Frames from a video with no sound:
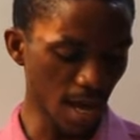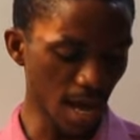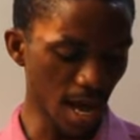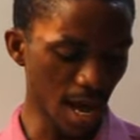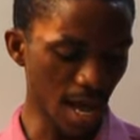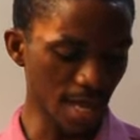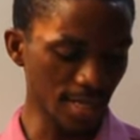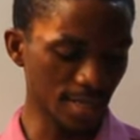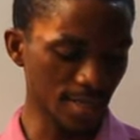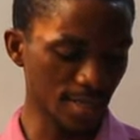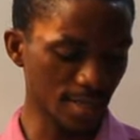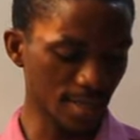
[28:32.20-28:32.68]

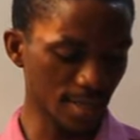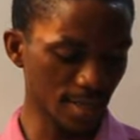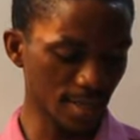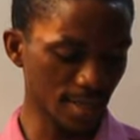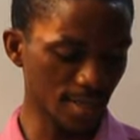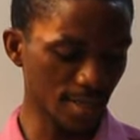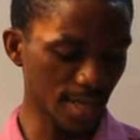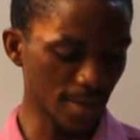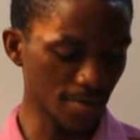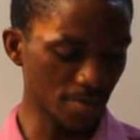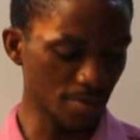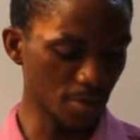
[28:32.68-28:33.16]
at
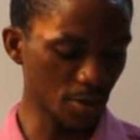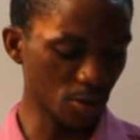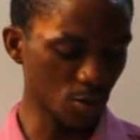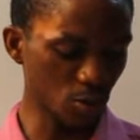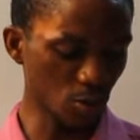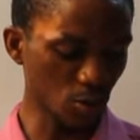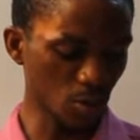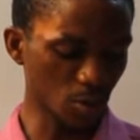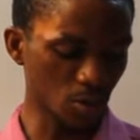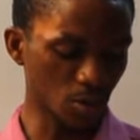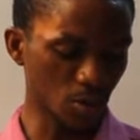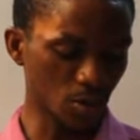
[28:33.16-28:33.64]

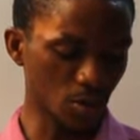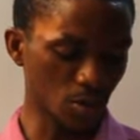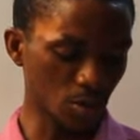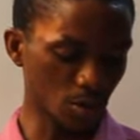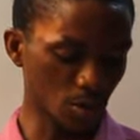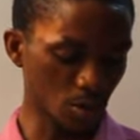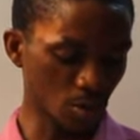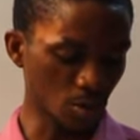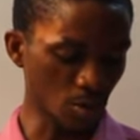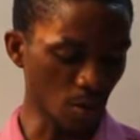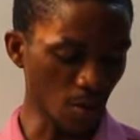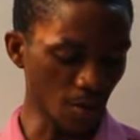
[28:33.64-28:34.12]
temperatures
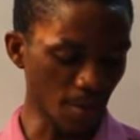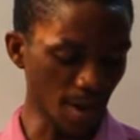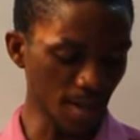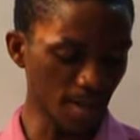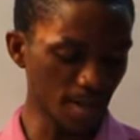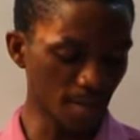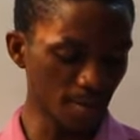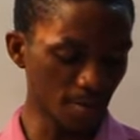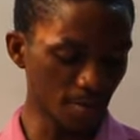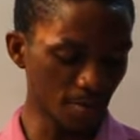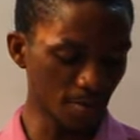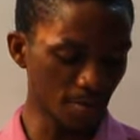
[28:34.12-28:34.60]

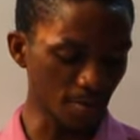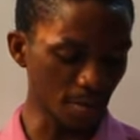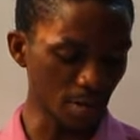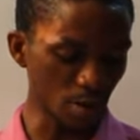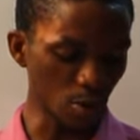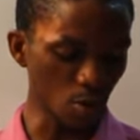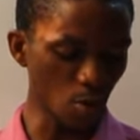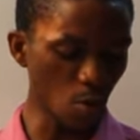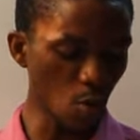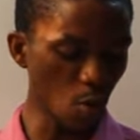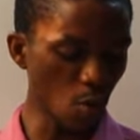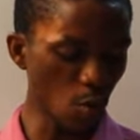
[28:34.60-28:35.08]
normally
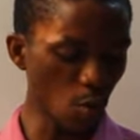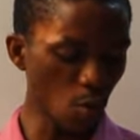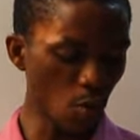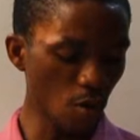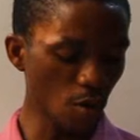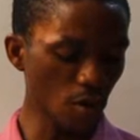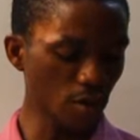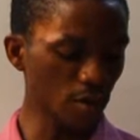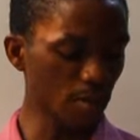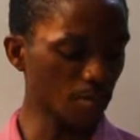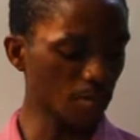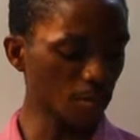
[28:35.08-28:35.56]
below
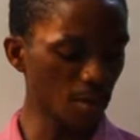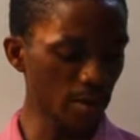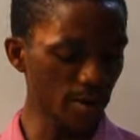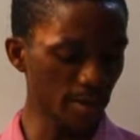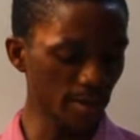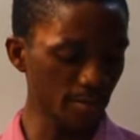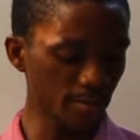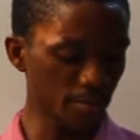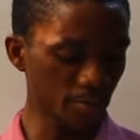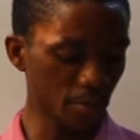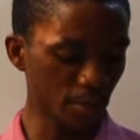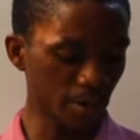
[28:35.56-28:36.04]
the
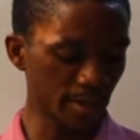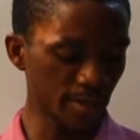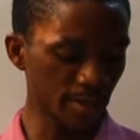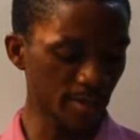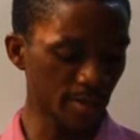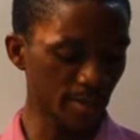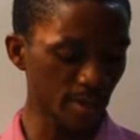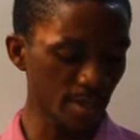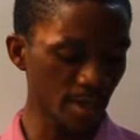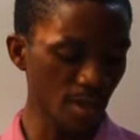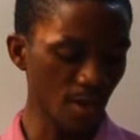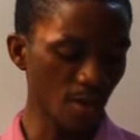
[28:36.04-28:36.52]
boiling
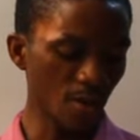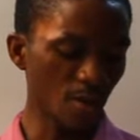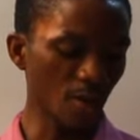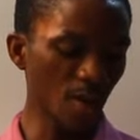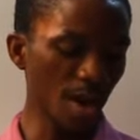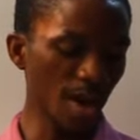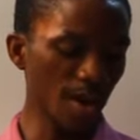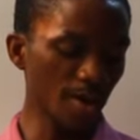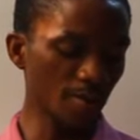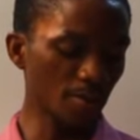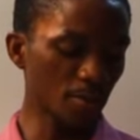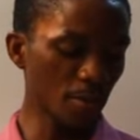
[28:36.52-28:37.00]
point,
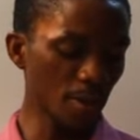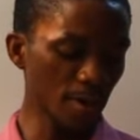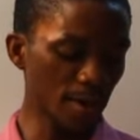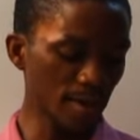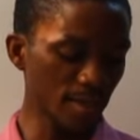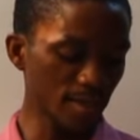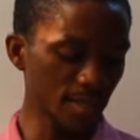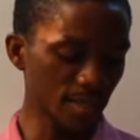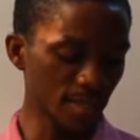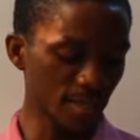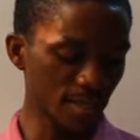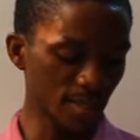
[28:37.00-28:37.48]
while
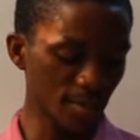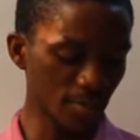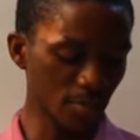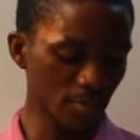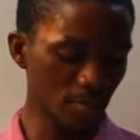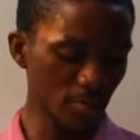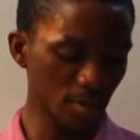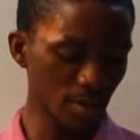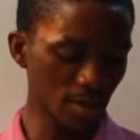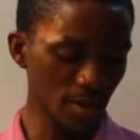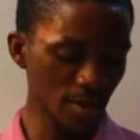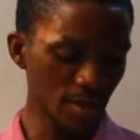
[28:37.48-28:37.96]
boiling is
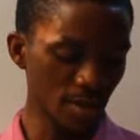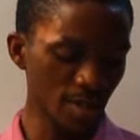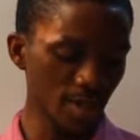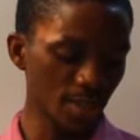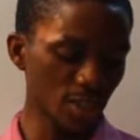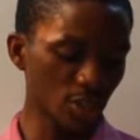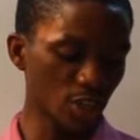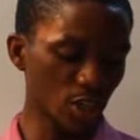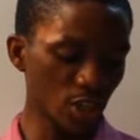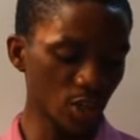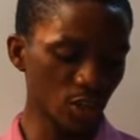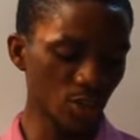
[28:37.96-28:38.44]
simply
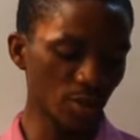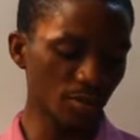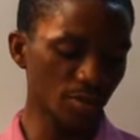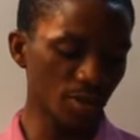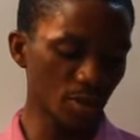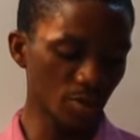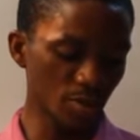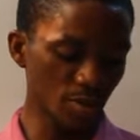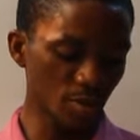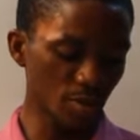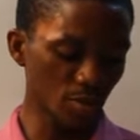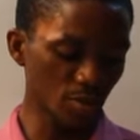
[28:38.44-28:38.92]
change of
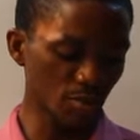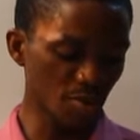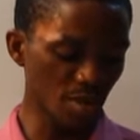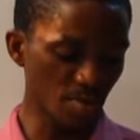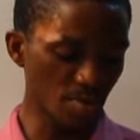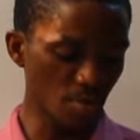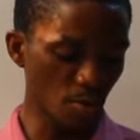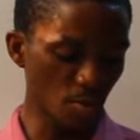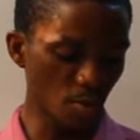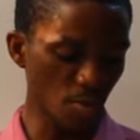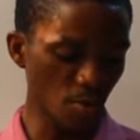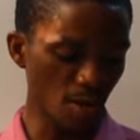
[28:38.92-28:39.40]
liquid to
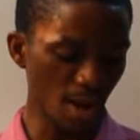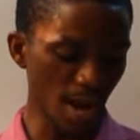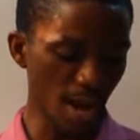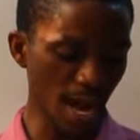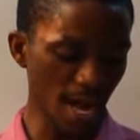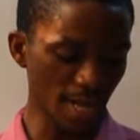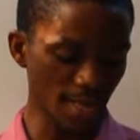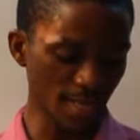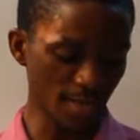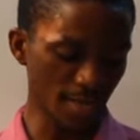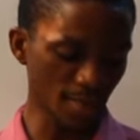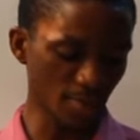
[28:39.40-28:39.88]
vapor
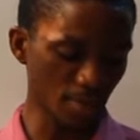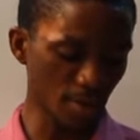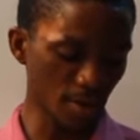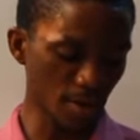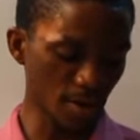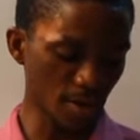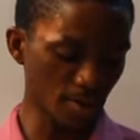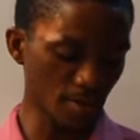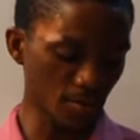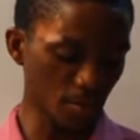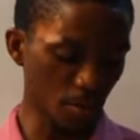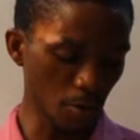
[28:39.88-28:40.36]
at the
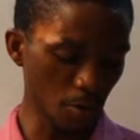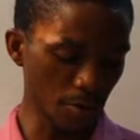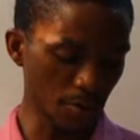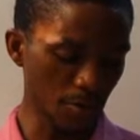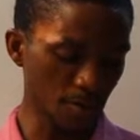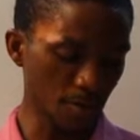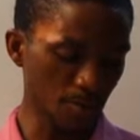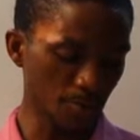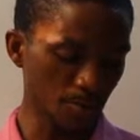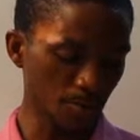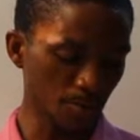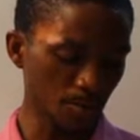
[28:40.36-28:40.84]
boiling
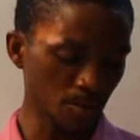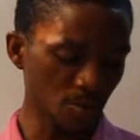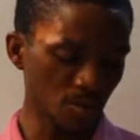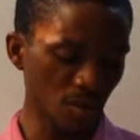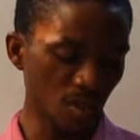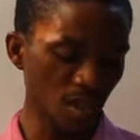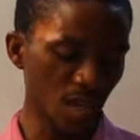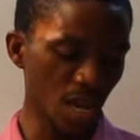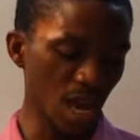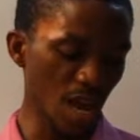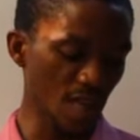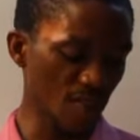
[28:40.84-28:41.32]
point.
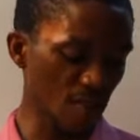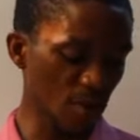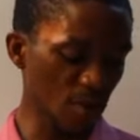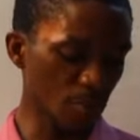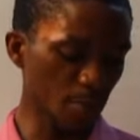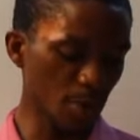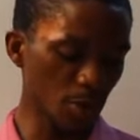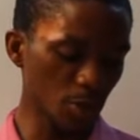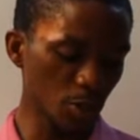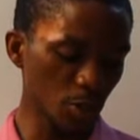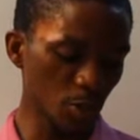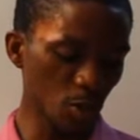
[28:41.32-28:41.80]

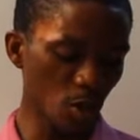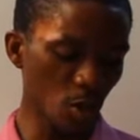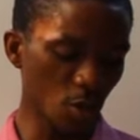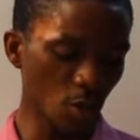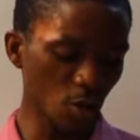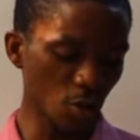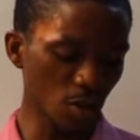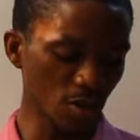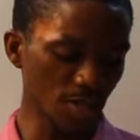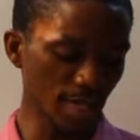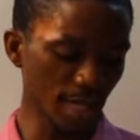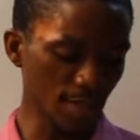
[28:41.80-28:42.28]
Evaporation
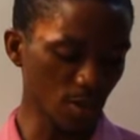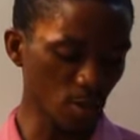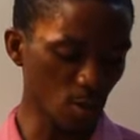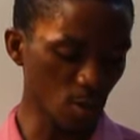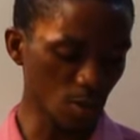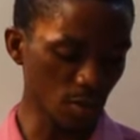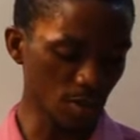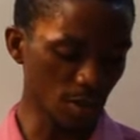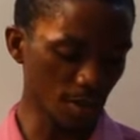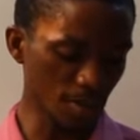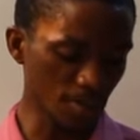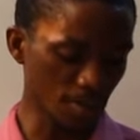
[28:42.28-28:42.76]
occurs at
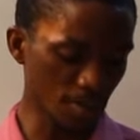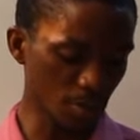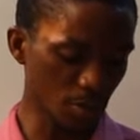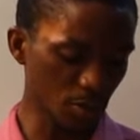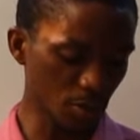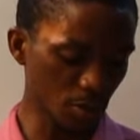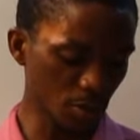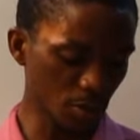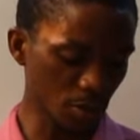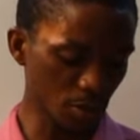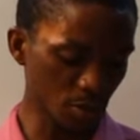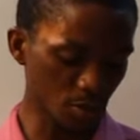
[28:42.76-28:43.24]
all
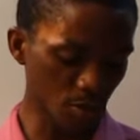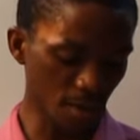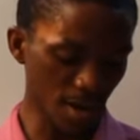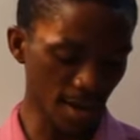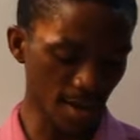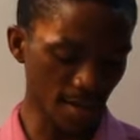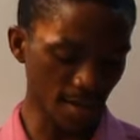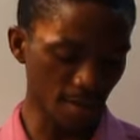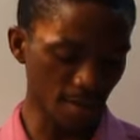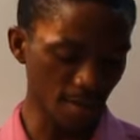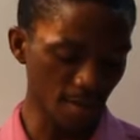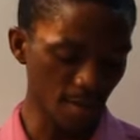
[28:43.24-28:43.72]
temperatures,
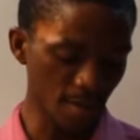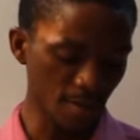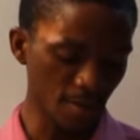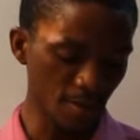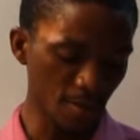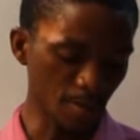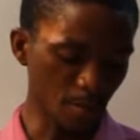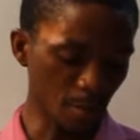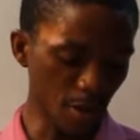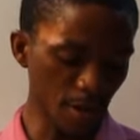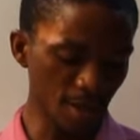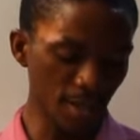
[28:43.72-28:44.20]
while
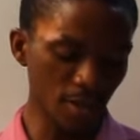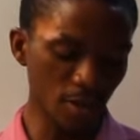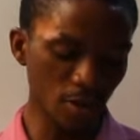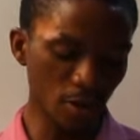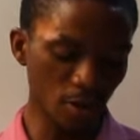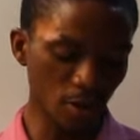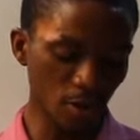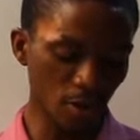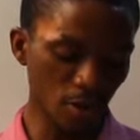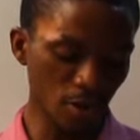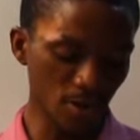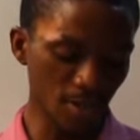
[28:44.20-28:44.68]
boiling
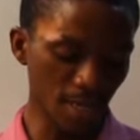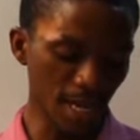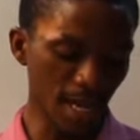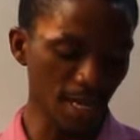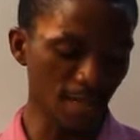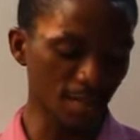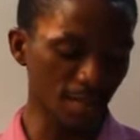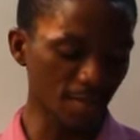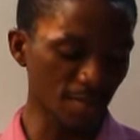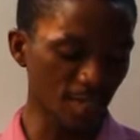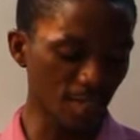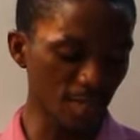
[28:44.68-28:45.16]
occurs
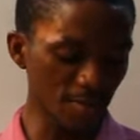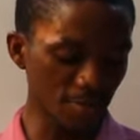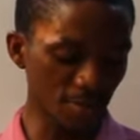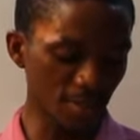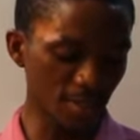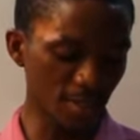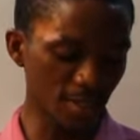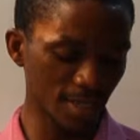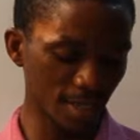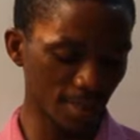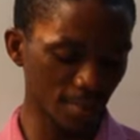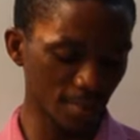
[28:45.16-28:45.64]
at
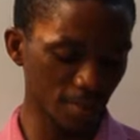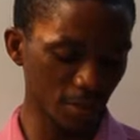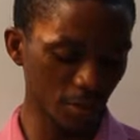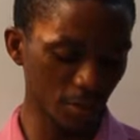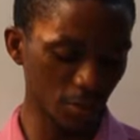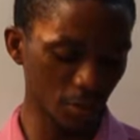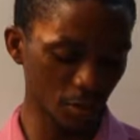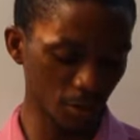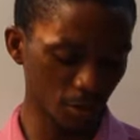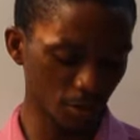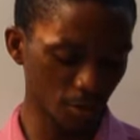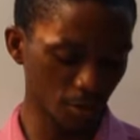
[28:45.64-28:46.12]
given
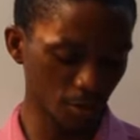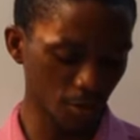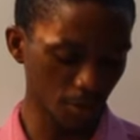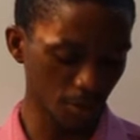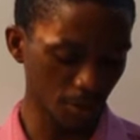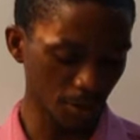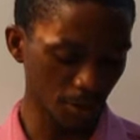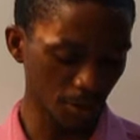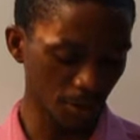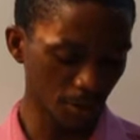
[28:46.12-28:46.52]
temperatures.